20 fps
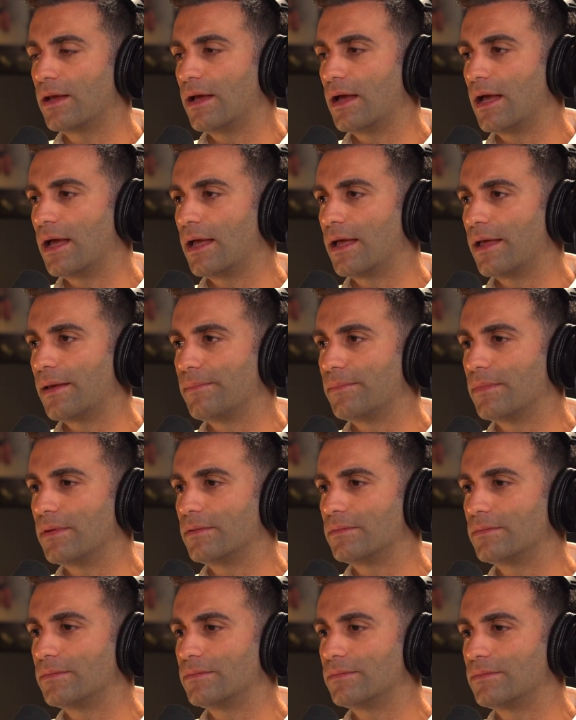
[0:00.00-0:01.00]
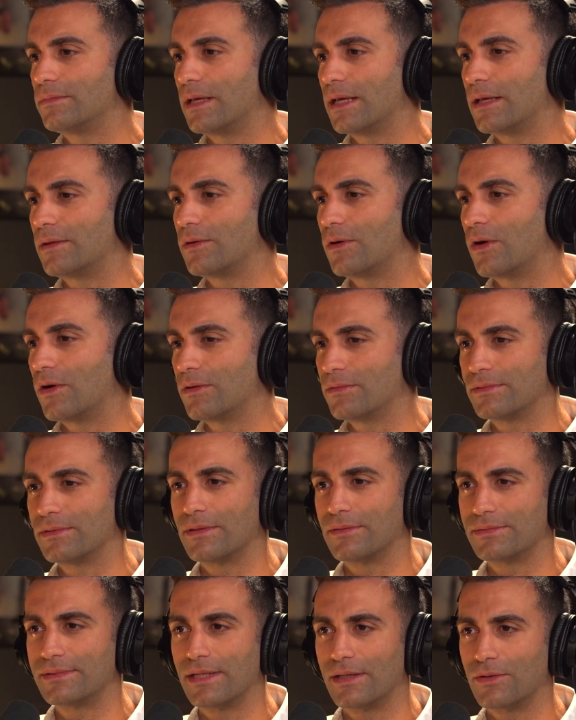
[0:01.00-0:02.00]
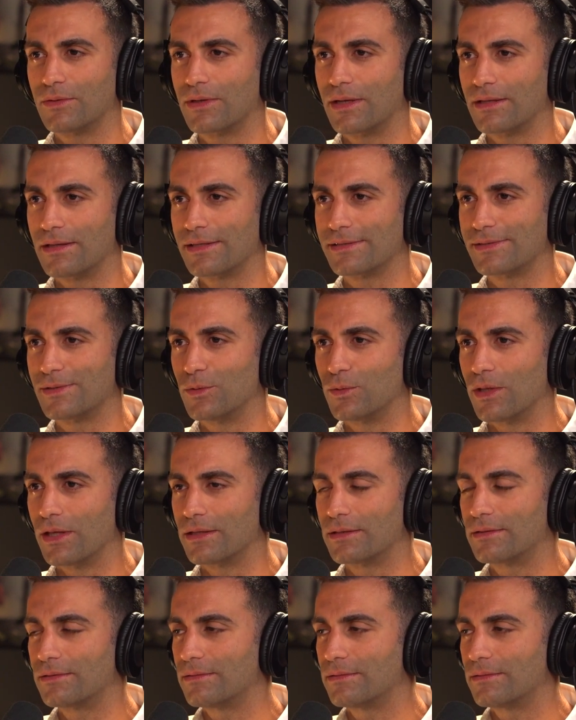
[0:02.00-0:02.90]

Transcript: I'd say, okay, let's do that.